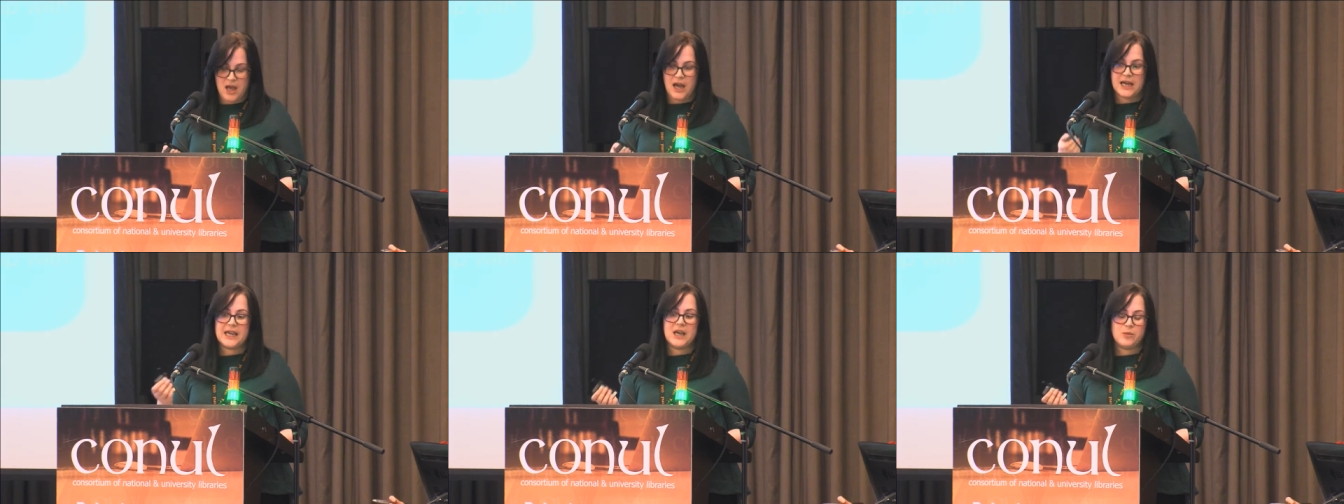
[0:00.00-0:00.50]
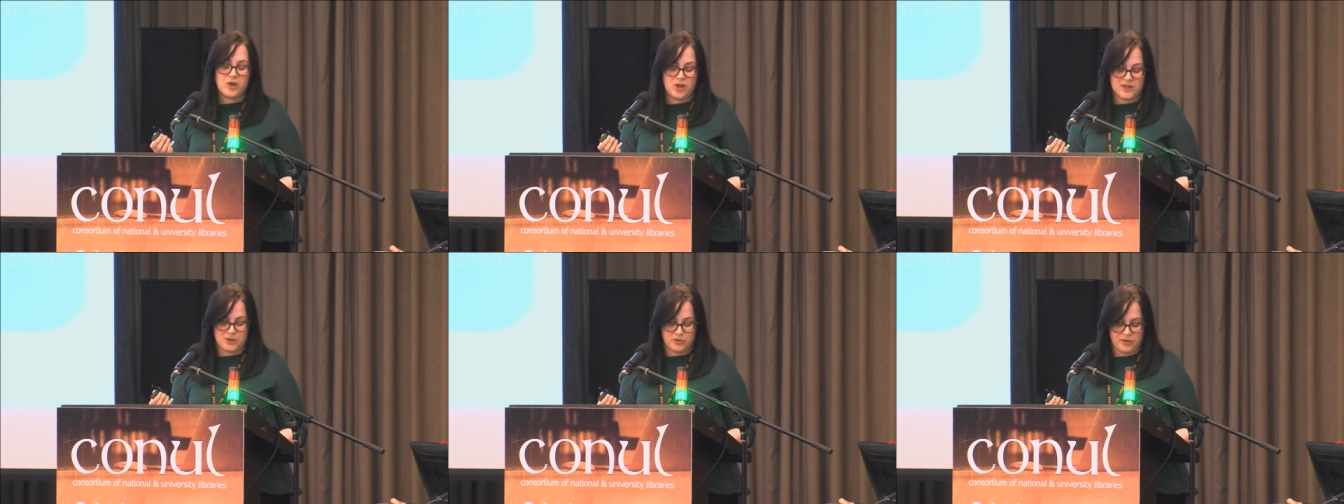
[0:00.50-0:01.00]
Again, we
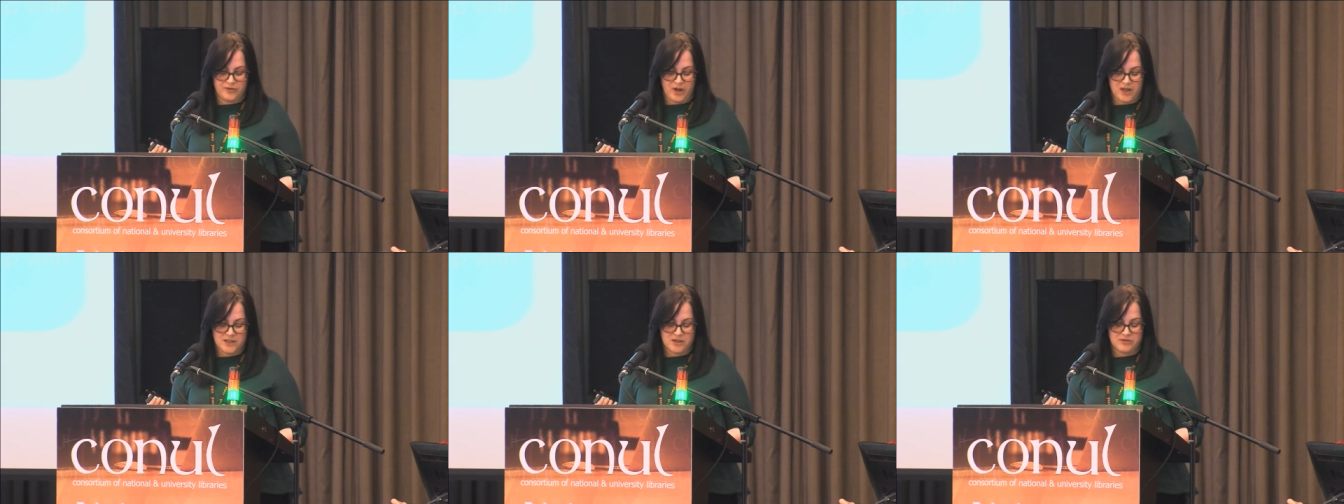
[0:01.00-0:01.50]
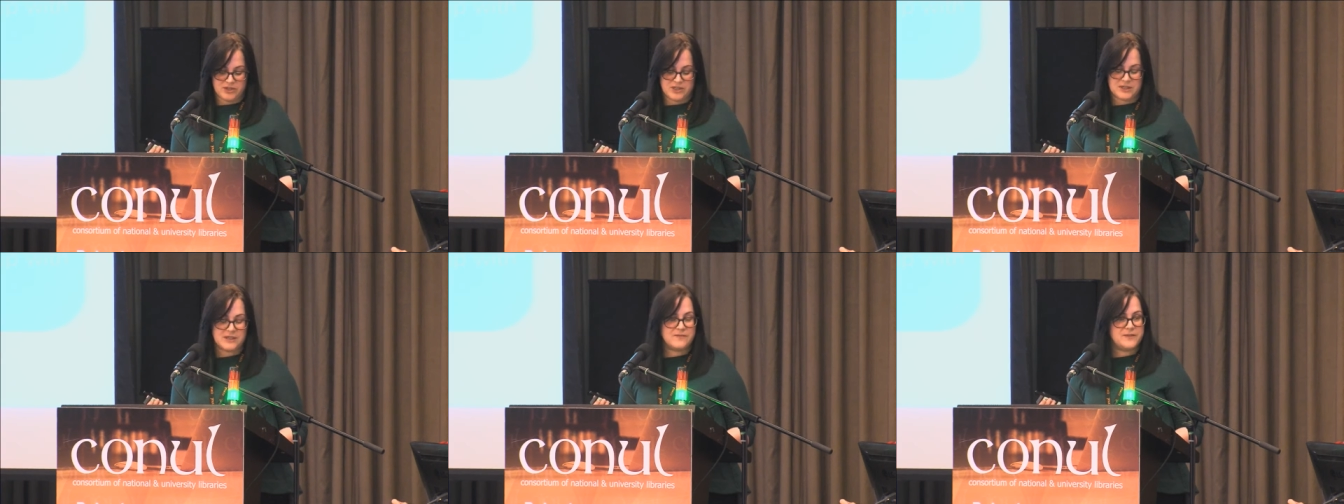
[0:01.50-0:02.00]
also revised our
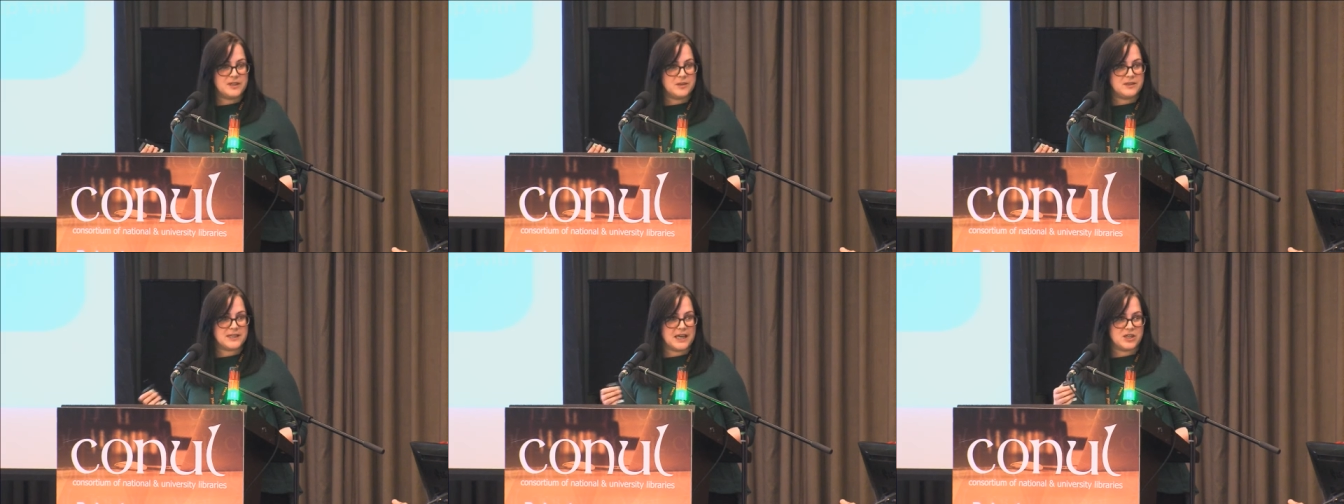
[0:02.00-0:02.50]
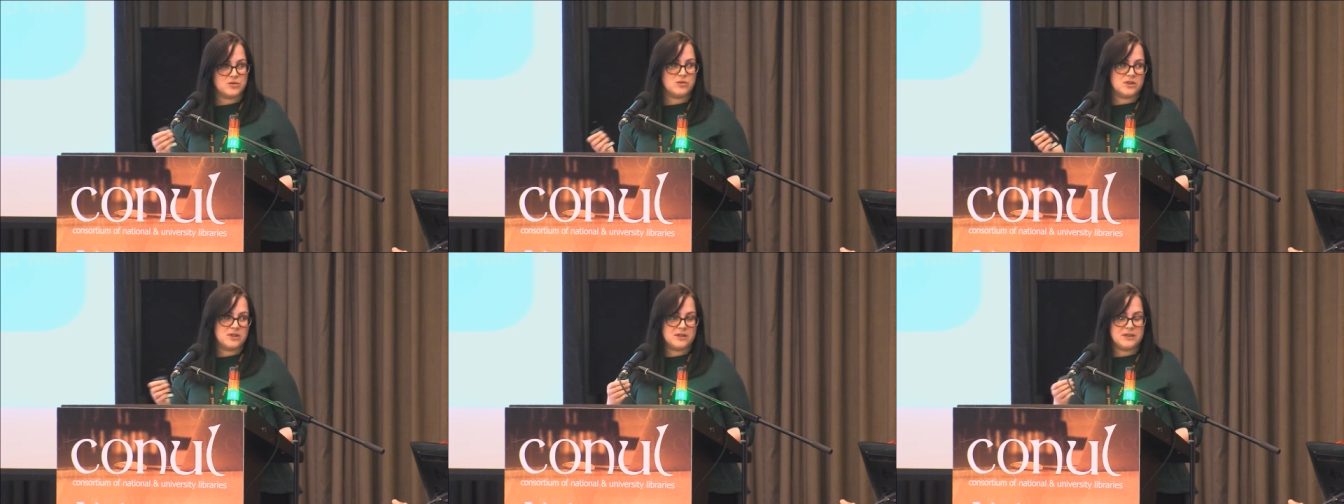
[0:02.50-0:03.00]
original
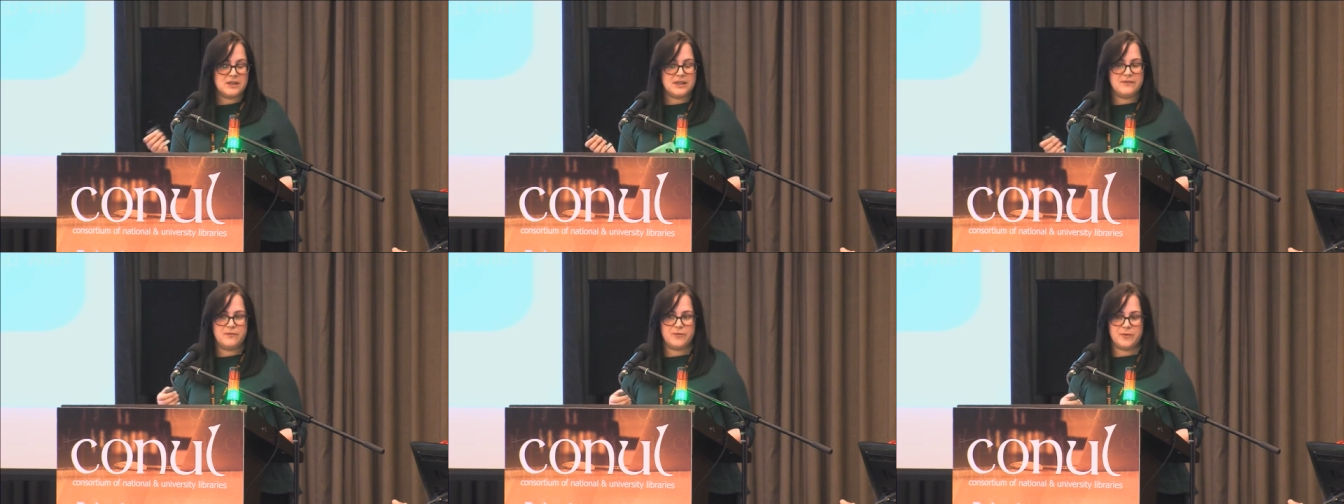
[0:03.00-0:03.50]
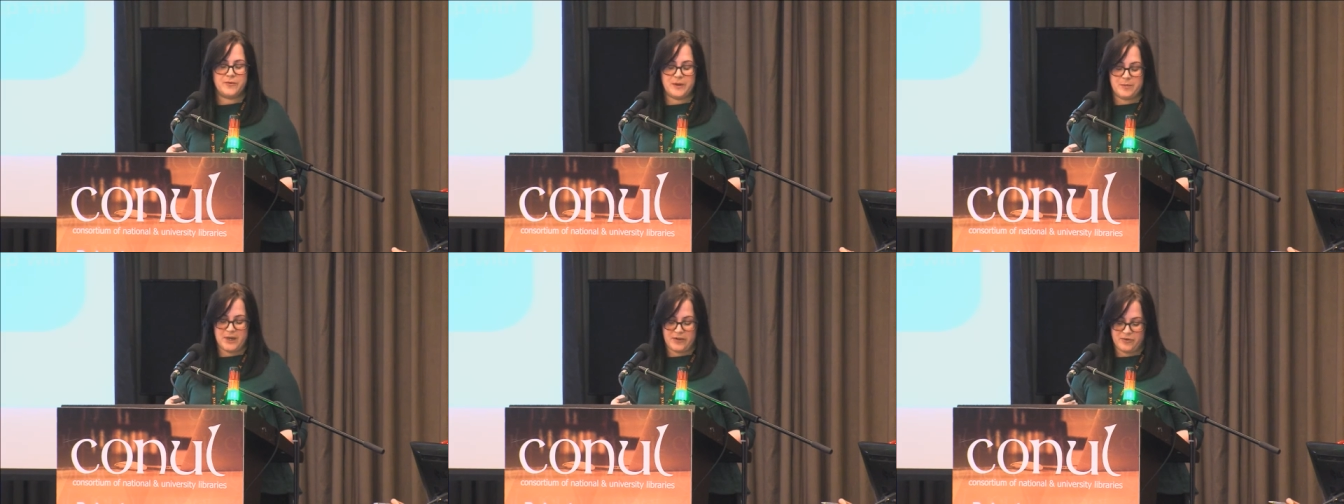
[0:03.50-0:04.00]
schedule from
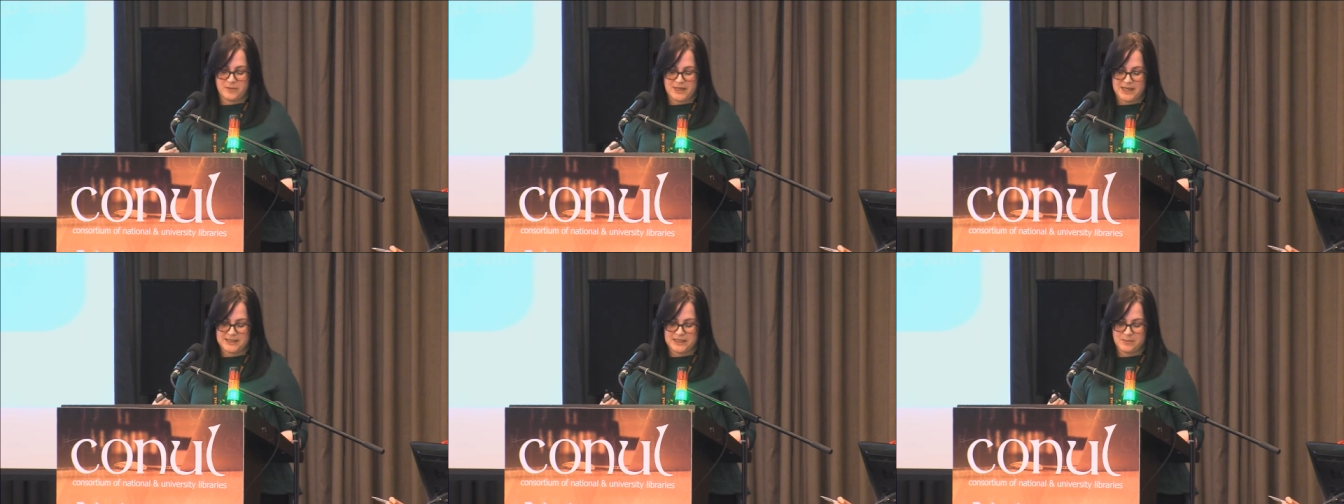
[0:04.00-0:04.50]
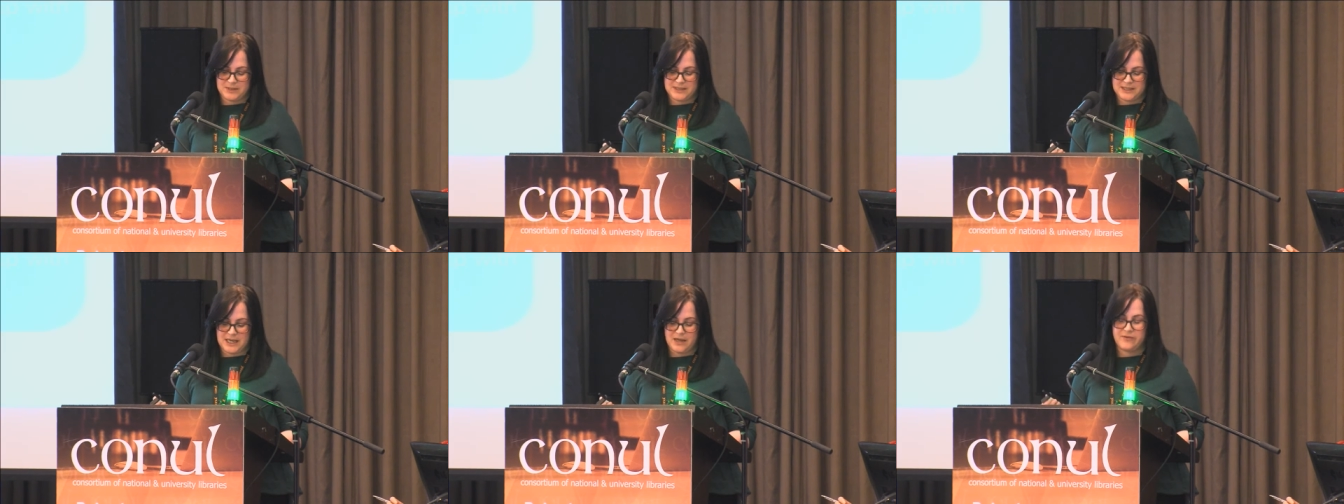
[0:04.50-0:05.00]
feedback from the academic
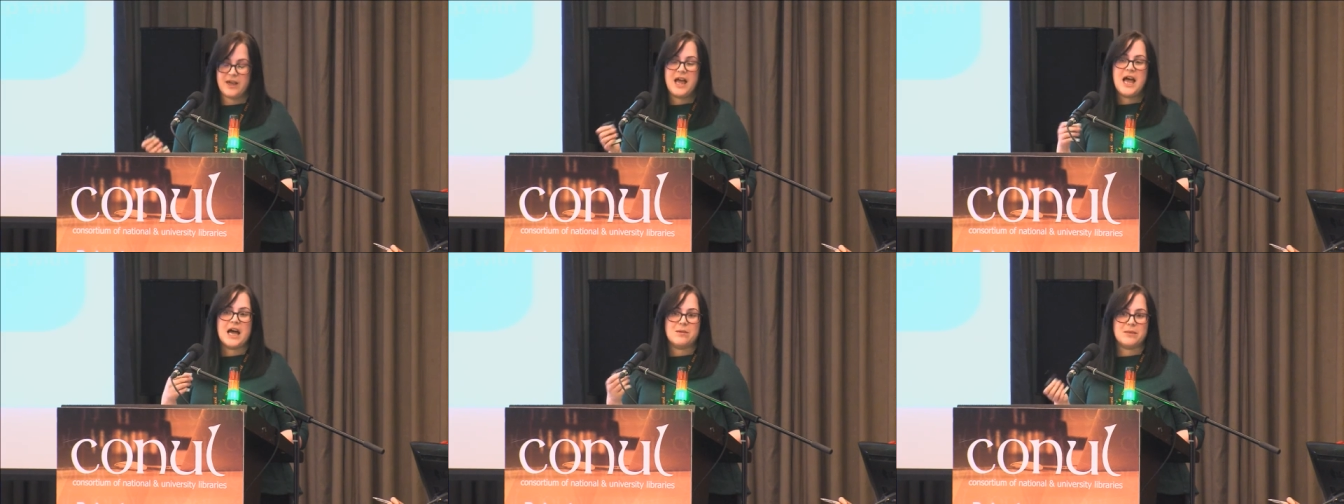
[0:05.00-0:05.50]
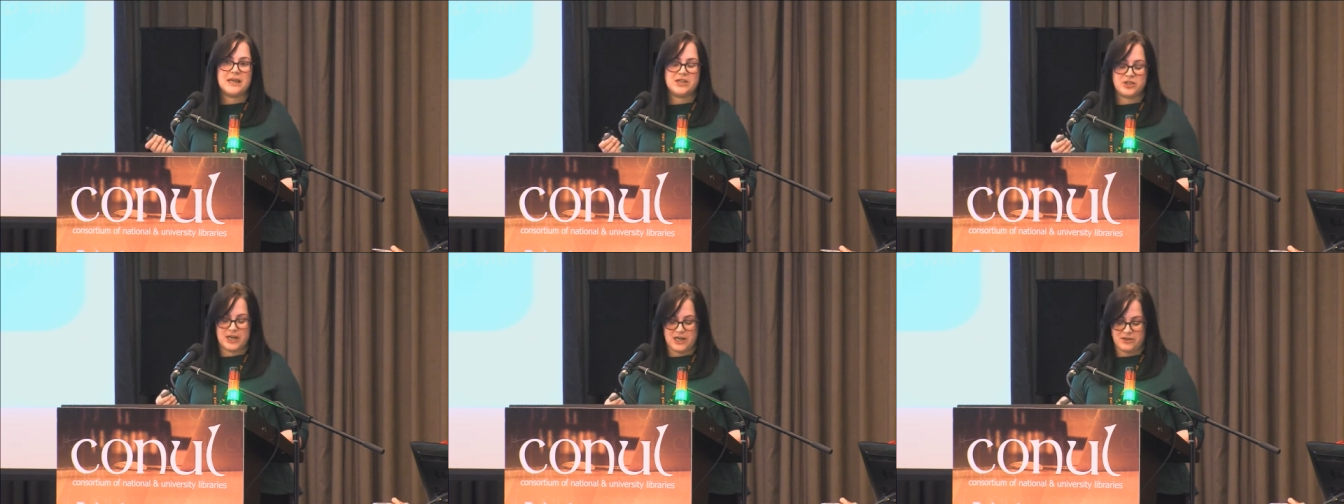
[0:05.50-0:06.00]
staff and made
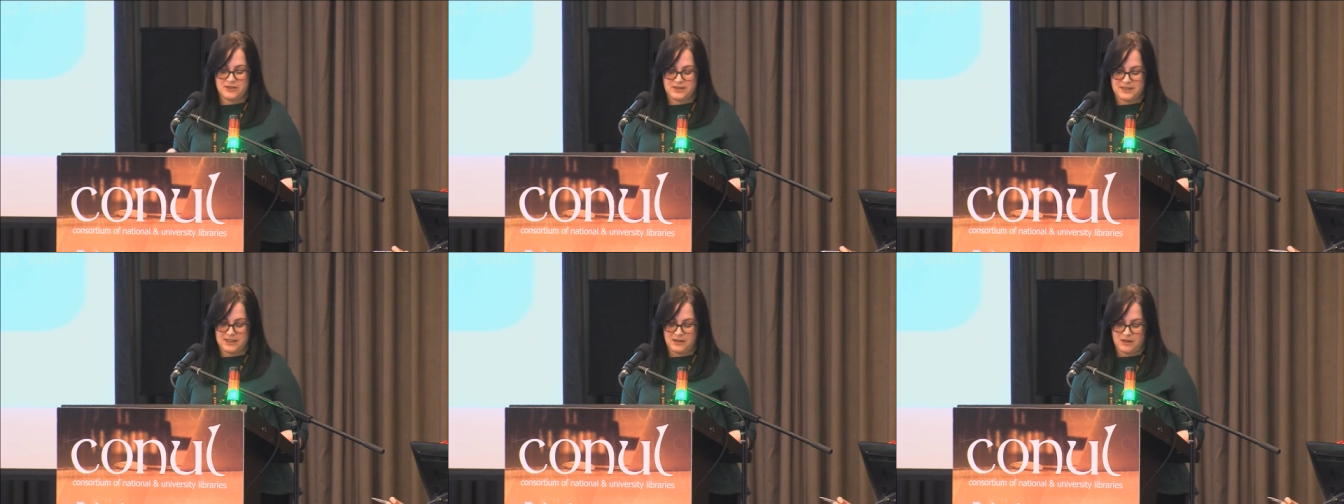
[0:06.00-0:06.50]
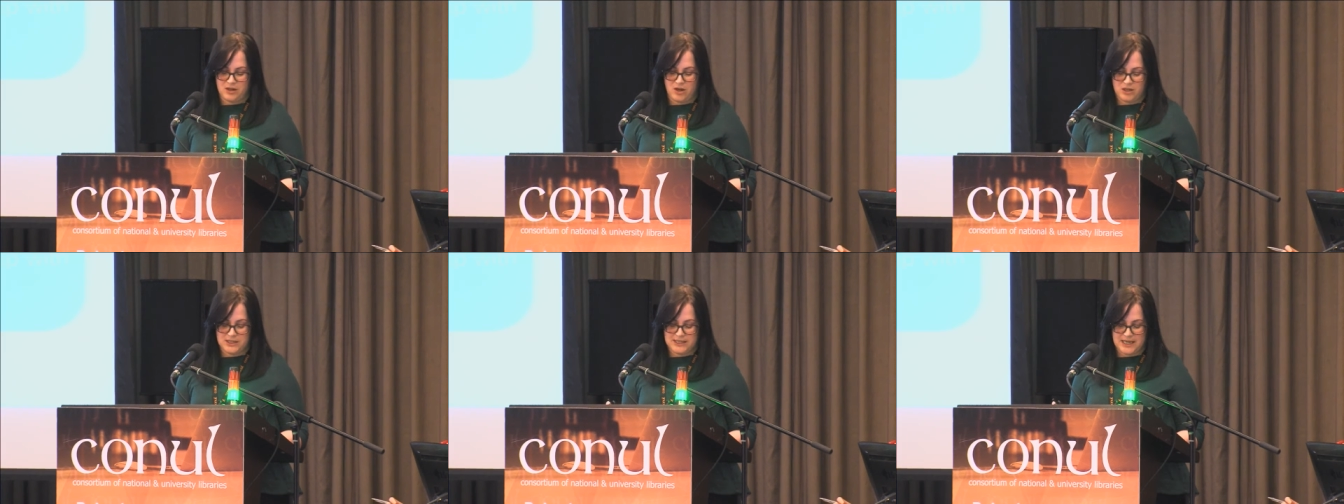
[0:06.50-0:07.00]
changes to
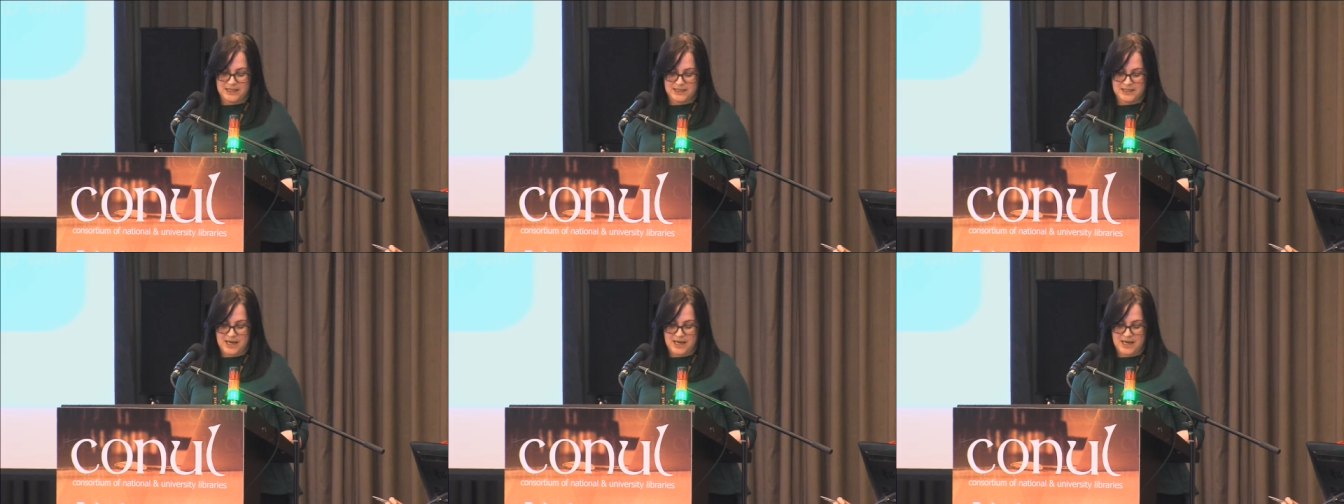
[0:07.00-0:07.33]
content